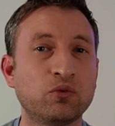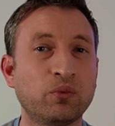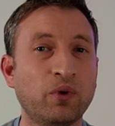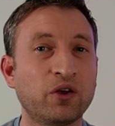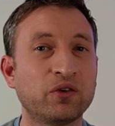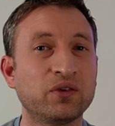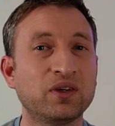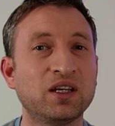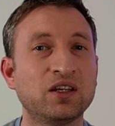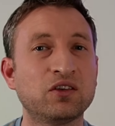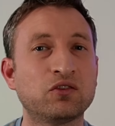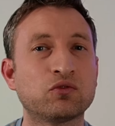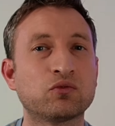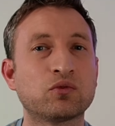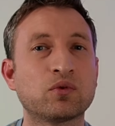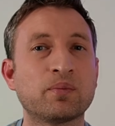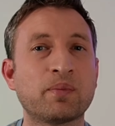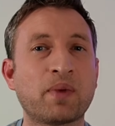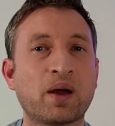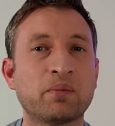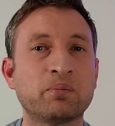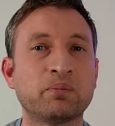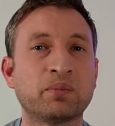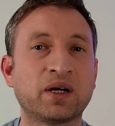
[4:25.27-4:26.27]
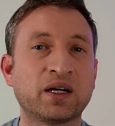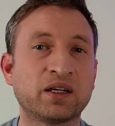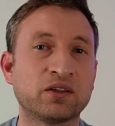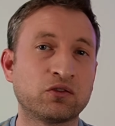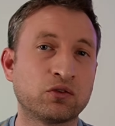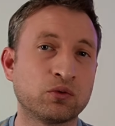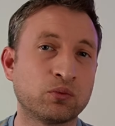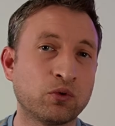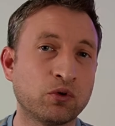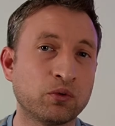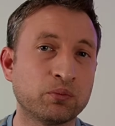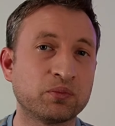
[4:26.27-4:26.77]
you won't need to remember
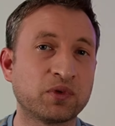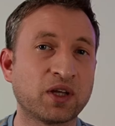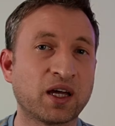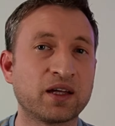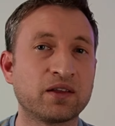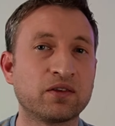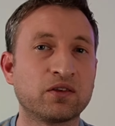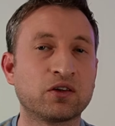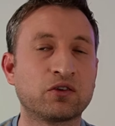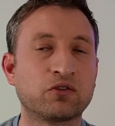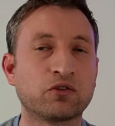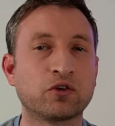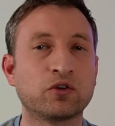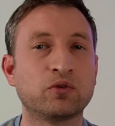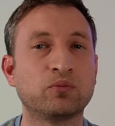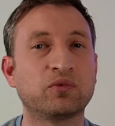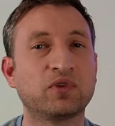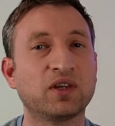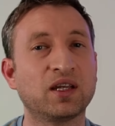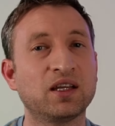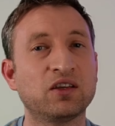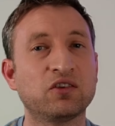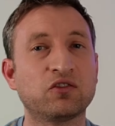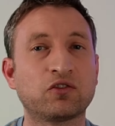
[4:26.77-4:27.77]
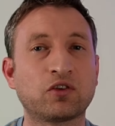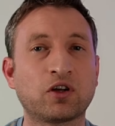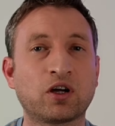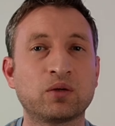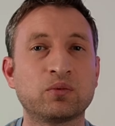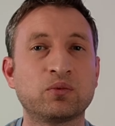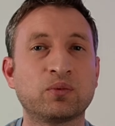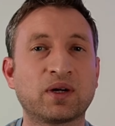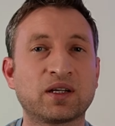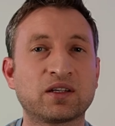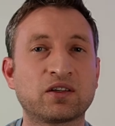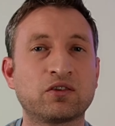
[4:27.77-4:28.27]
to update the groups each
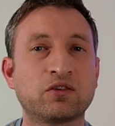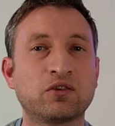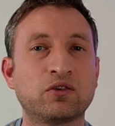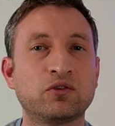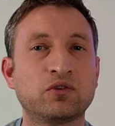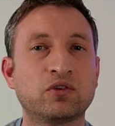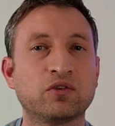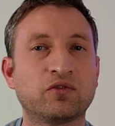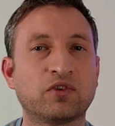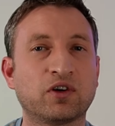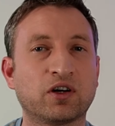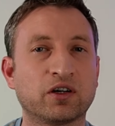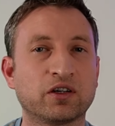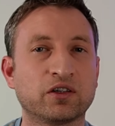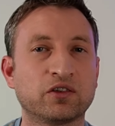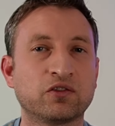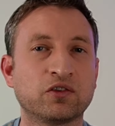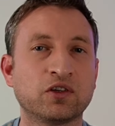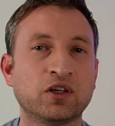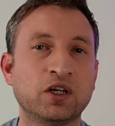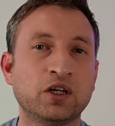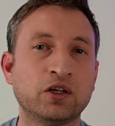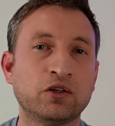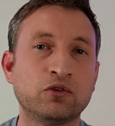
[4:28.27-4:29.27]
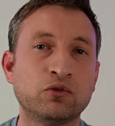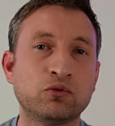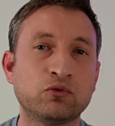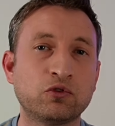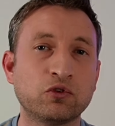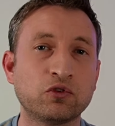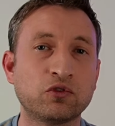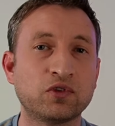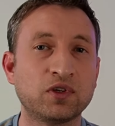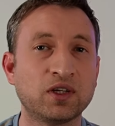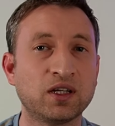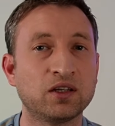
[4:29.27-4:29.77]
time you add a new device. You'll
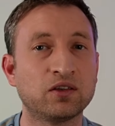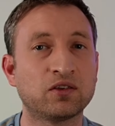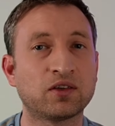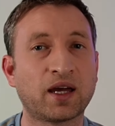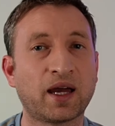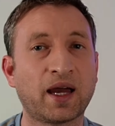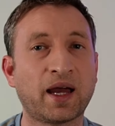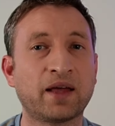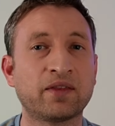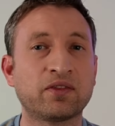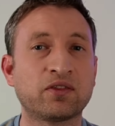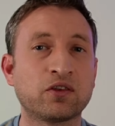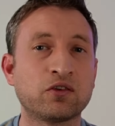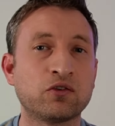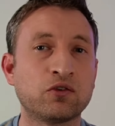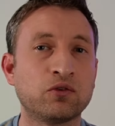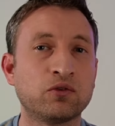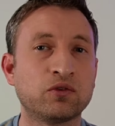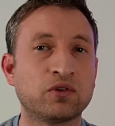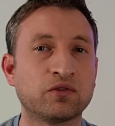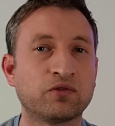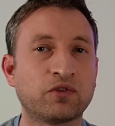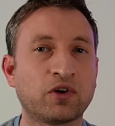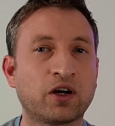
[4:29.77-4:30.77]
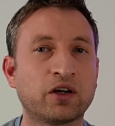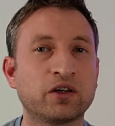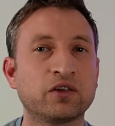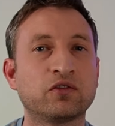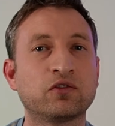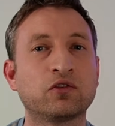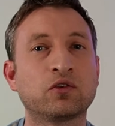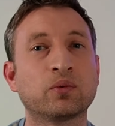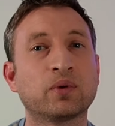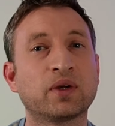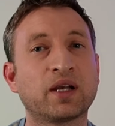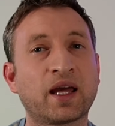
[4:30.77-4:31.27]
just need to add the new
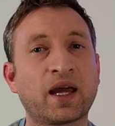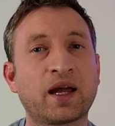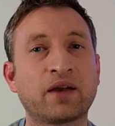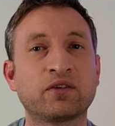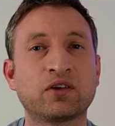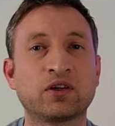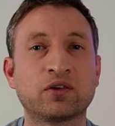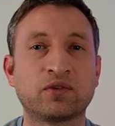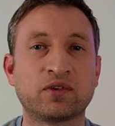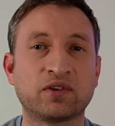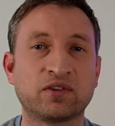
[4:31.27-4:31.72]
device to an area